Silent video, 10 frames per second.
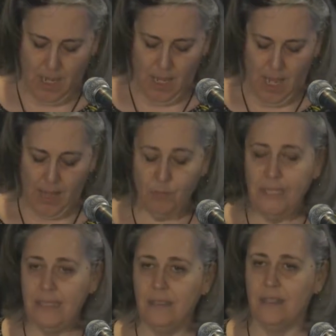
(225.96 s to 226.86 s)
And we
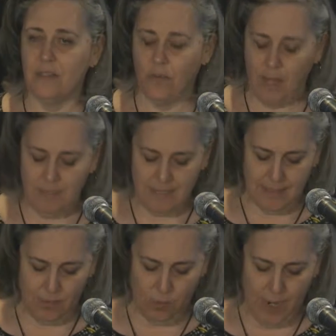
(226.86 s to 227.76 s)
need to describe this
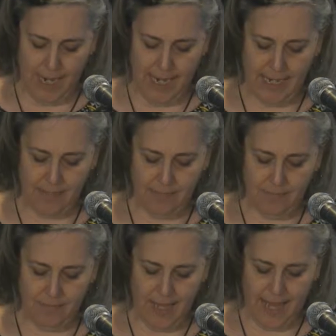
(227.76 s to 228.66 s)
in a way
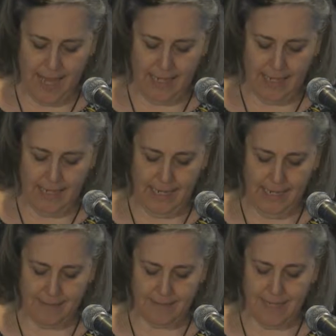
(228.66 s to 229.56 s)
that
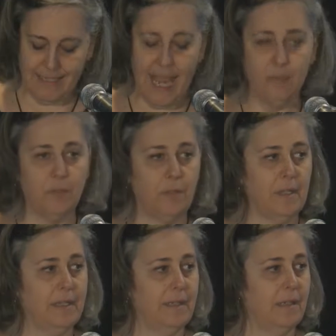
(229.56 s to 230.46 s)
is adaptable
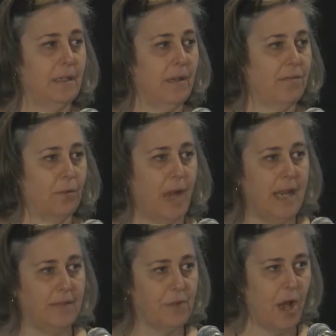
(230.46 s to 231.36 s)
in a
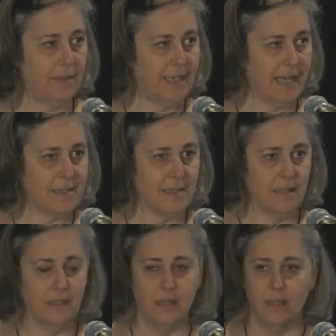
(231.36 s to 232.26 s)
variety of contexts,
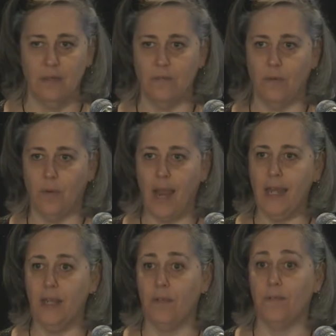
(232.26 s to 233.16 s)

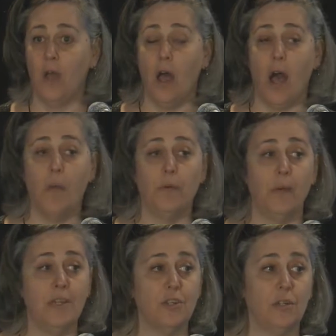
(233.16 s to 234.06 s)
variety of
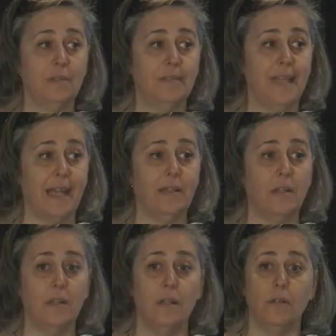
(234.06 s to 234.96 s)
operational,
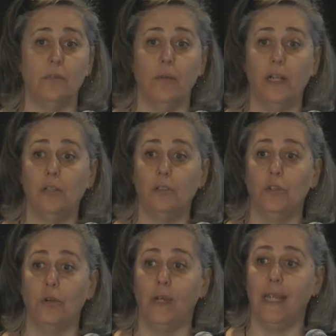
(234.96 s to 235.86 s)
technical,
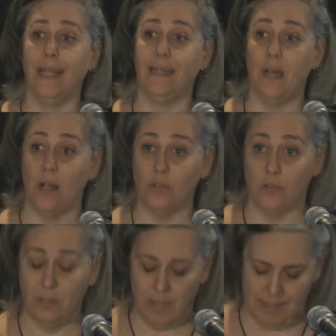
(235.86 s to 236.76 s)
regulatory, and
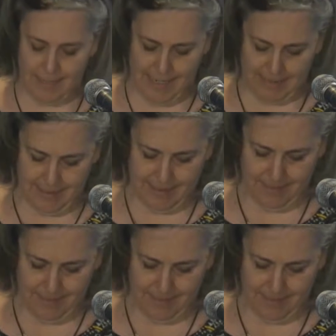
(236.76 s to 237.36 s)
cultural contexts.